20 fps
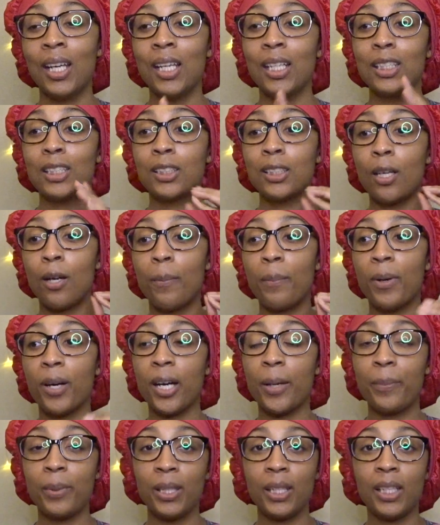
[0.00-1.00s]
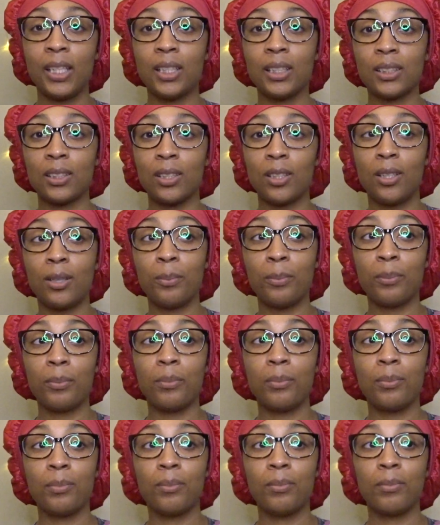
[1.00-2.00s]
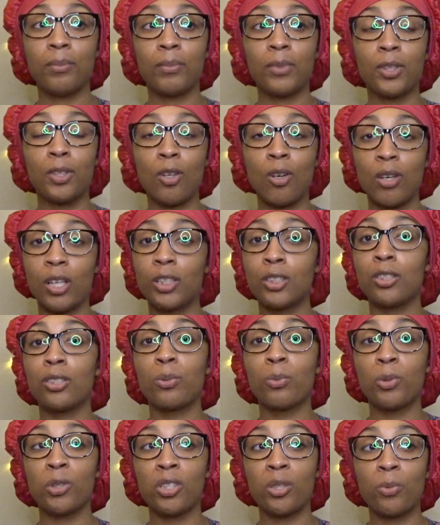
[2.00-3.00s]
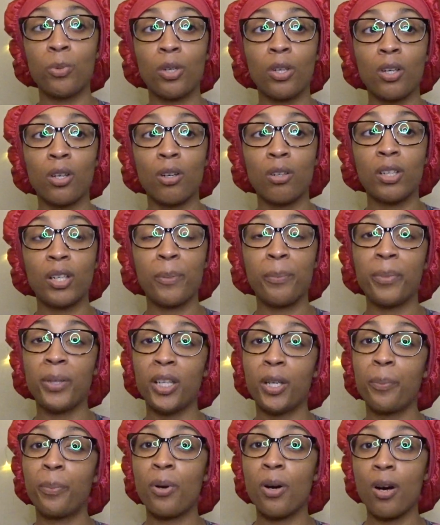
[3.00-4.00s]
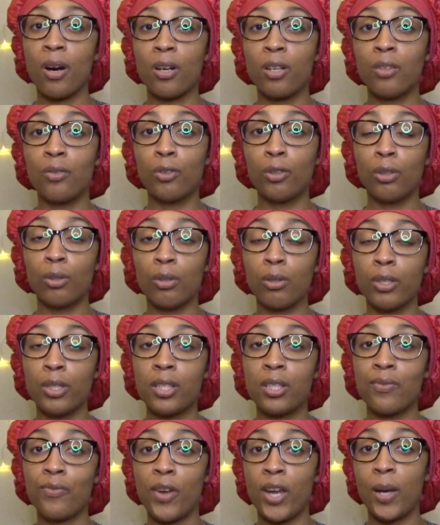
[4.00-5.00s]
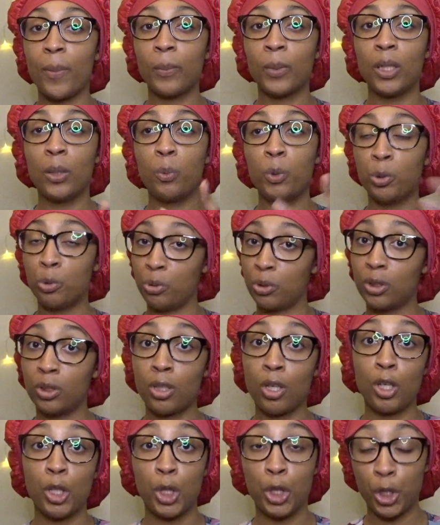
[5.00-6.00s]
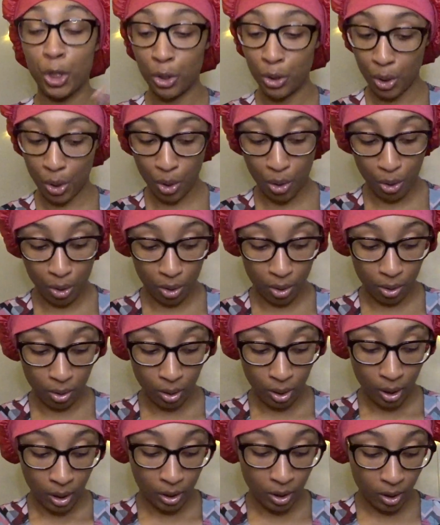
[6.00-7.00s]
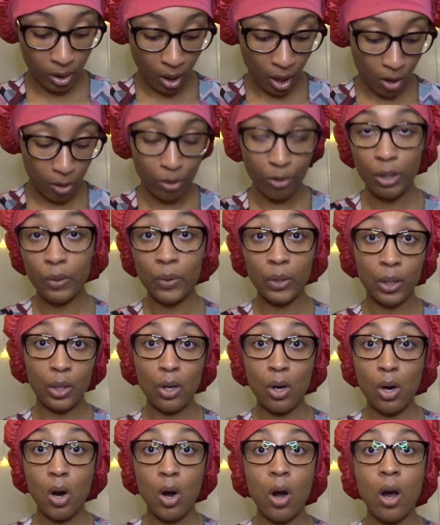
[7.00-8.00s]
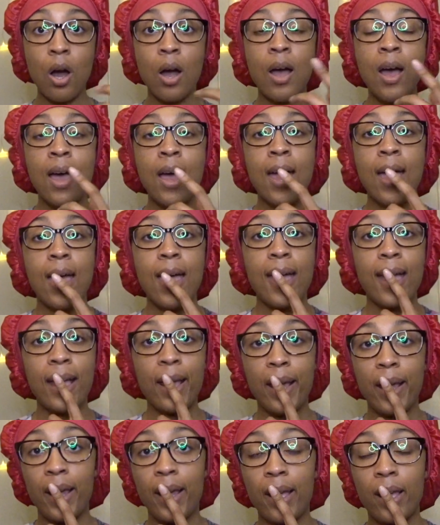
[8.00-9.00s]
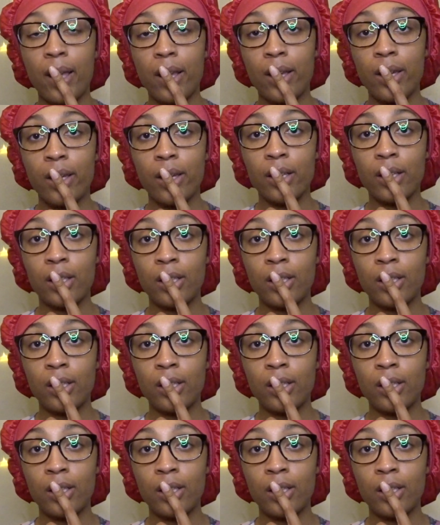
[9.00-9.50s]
So Barbie ends up going into the real world and being part of Gloria's family, which was the doll, the owner of the doll. And